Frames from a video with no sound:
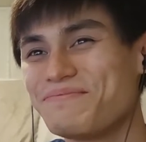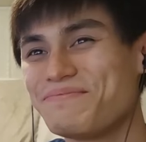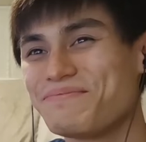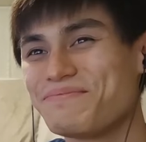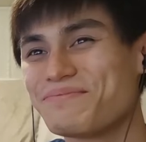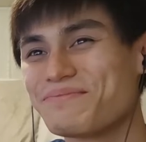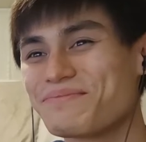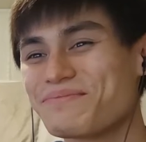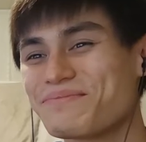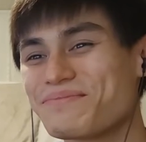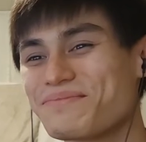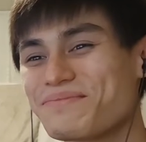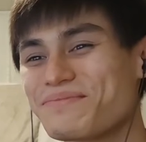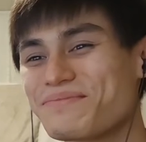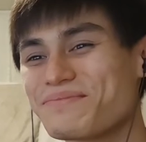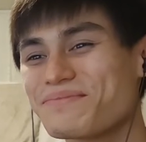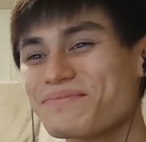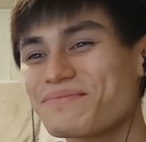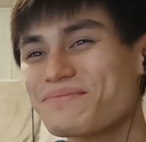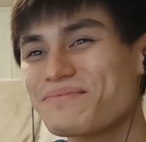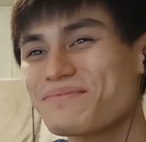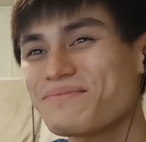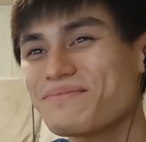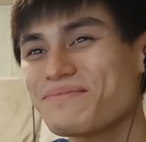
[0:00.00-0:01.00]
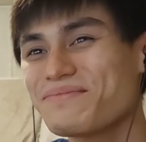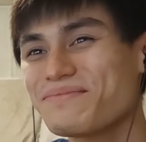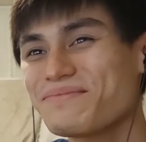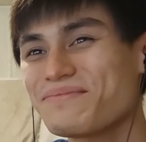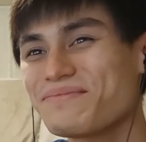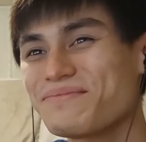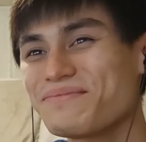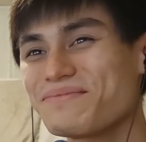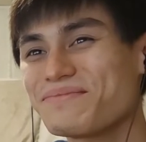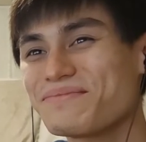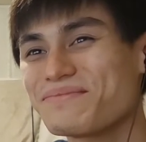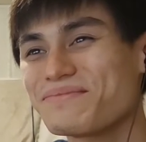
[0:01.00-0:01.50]

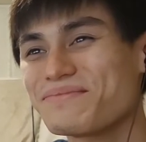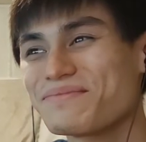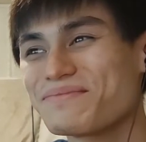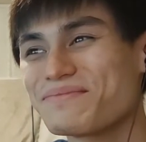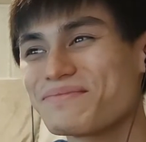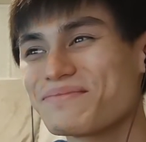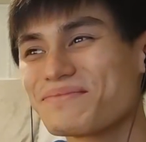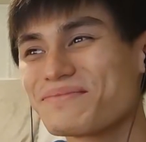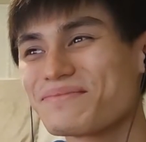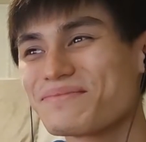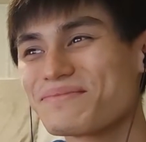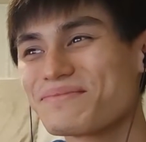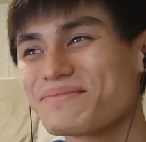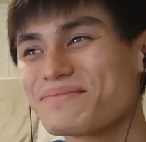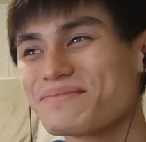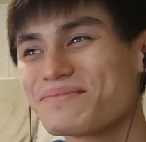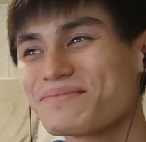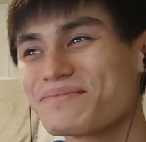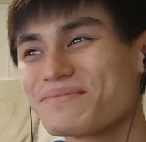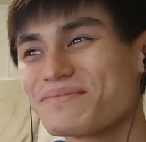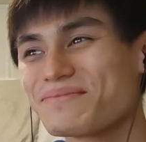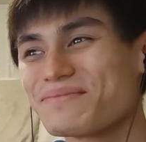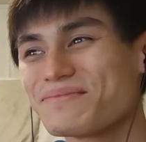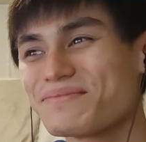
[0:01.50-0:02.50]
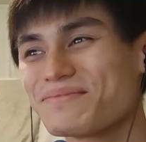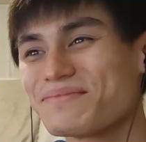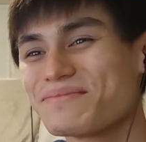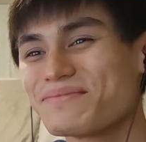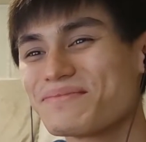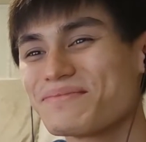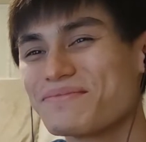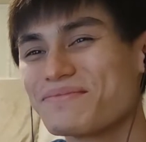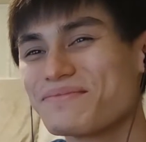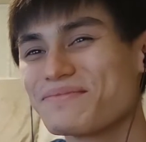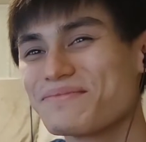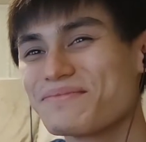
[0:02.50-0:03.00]

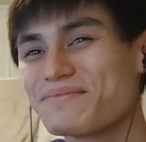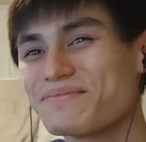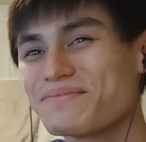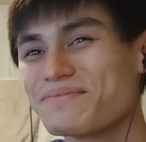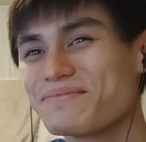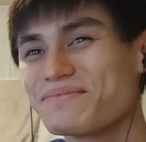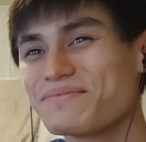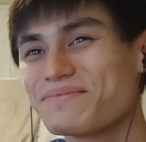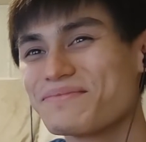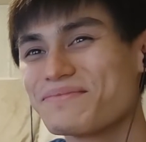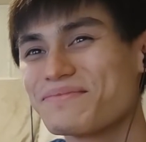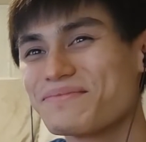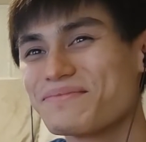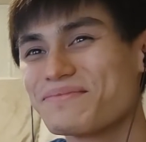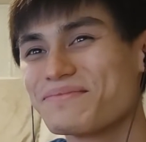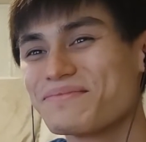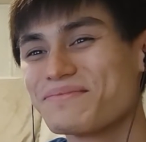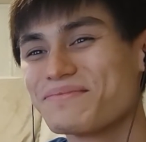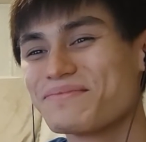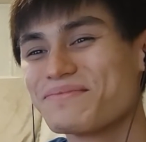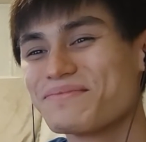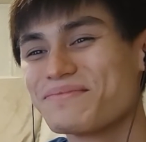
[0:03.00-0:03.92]
(not speaking)